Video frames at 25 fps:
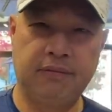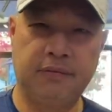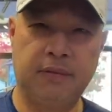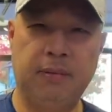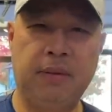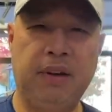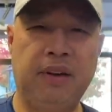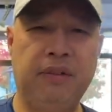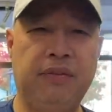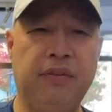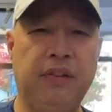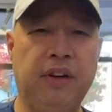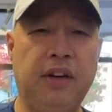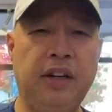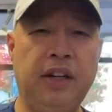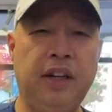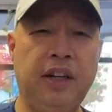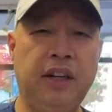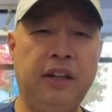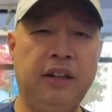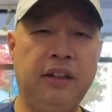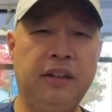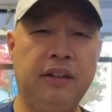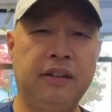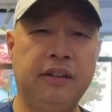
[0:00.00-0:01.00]
Am I funny?
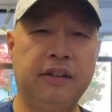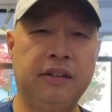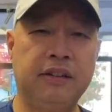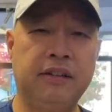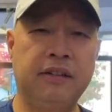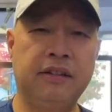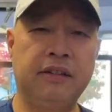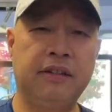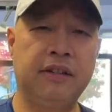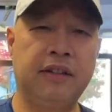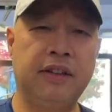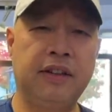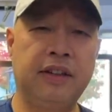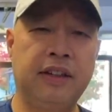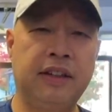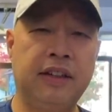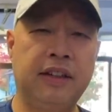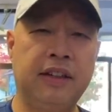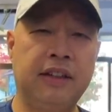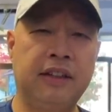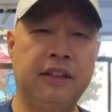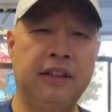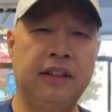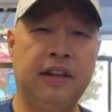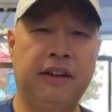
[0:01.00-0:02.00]

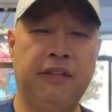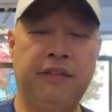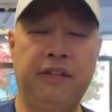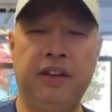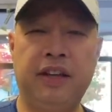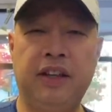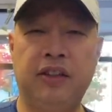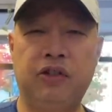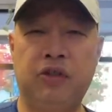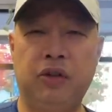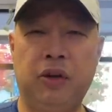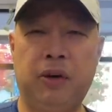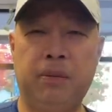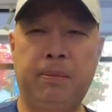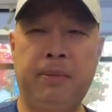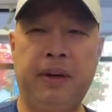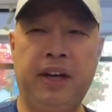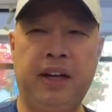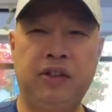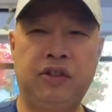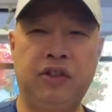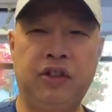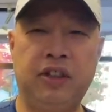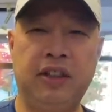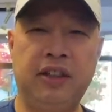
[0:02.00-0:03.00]
I feel like Joe
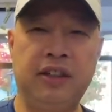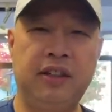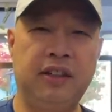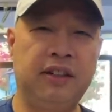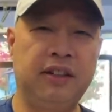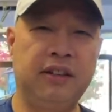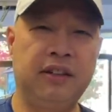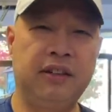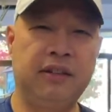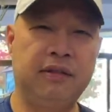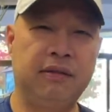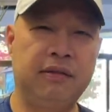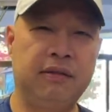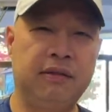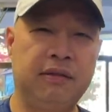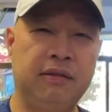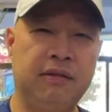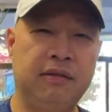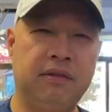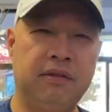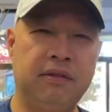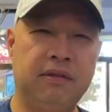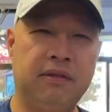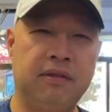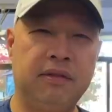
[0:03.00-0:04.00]
Pesci.
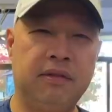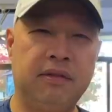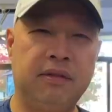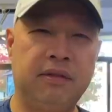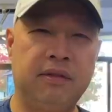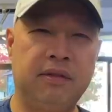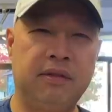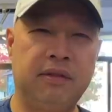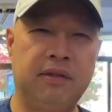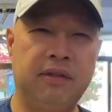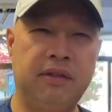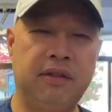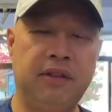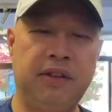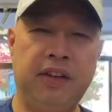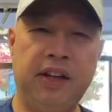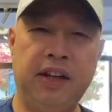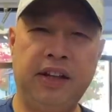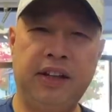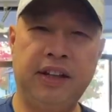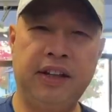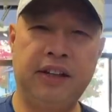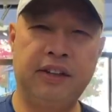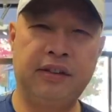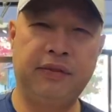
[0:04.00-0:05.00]
You
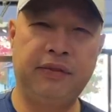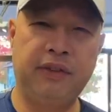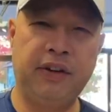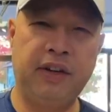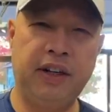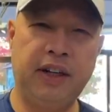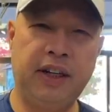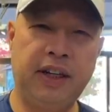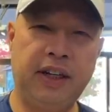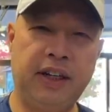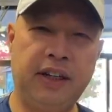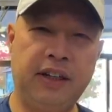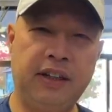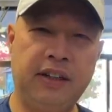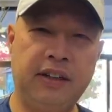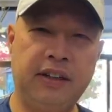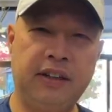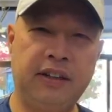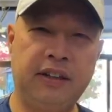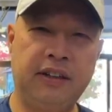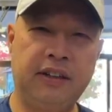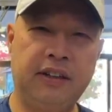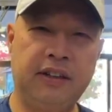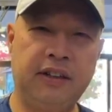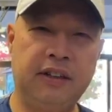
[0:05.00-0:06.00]
think that's funny?
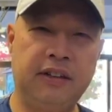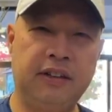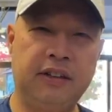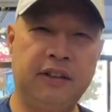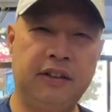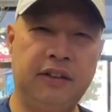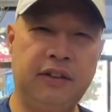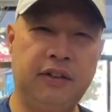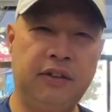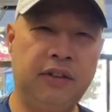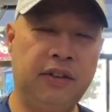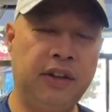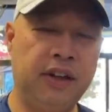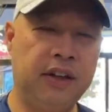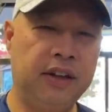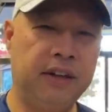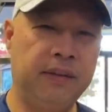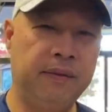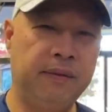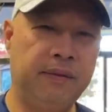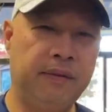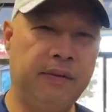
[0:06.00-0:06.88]
You think I'm